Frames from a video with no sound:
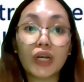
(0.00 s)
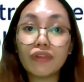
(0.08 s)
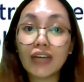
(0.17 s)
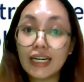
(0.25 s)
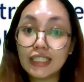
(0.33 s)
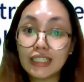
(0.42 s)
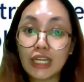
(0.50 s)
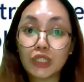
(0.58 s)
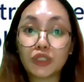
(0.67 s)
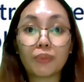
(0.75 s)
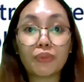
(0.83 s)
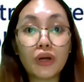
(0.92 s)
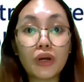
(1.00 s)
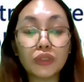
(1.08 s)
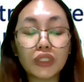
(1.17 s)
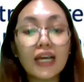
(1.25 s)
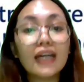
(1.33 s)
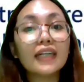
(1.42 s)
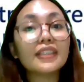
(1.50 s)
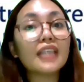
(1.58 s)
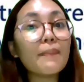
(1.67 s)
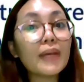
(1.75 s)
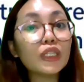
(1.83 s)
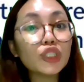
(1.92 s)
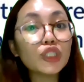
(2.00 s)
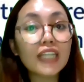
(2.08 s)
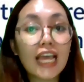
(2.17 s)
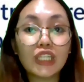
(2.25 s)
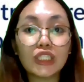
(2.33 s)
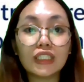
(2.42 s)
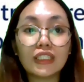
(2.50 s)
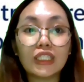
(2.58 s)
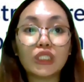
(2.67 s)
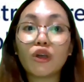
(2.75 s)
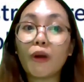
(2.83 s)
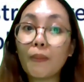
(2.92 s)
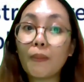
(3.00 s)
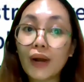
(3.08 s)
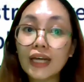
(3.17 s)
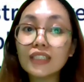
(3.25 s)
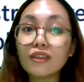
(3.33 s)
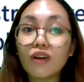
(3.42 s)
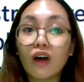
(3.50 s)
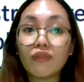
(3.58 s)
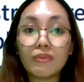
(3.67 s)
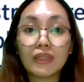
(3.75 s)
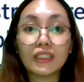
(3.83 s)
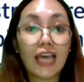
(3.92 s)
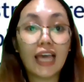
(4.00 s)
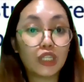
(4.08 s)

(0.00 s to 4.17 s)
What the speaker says: trifocalization approach, the mentioned agencies comprise the government's